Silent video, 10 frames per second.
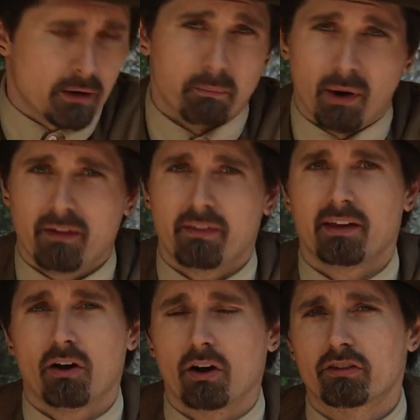But
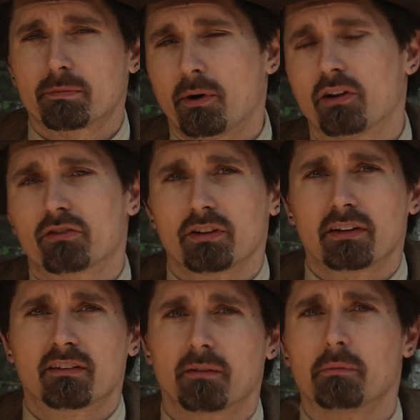they are
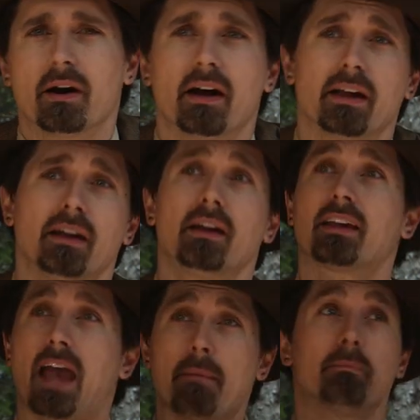sponsoring some of my
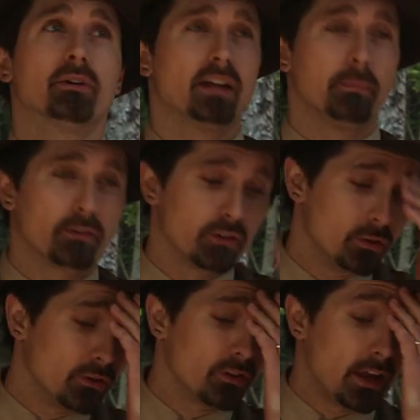cabin building
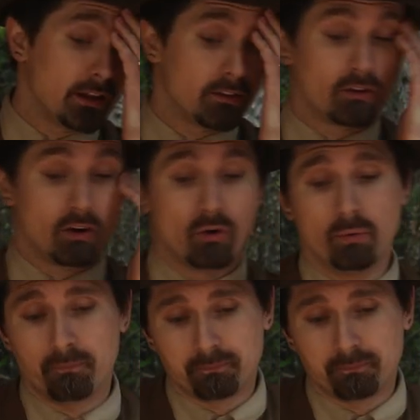episodes, and so